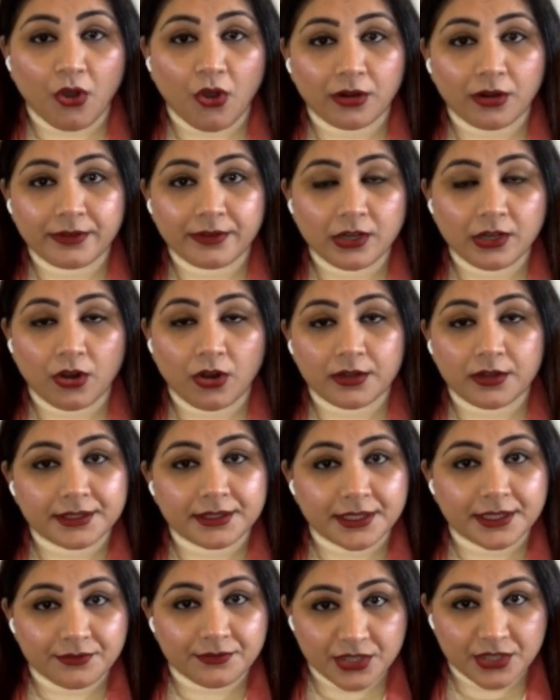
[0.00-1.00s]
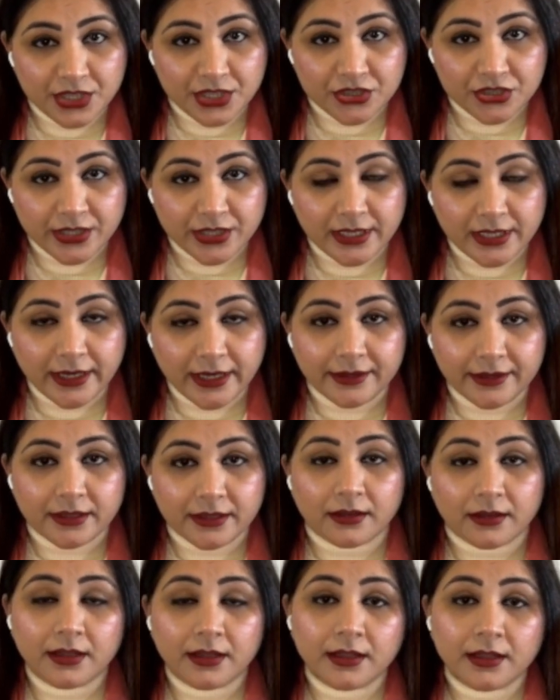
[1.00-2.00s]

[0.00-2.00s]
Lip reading: or we called it invitation letter.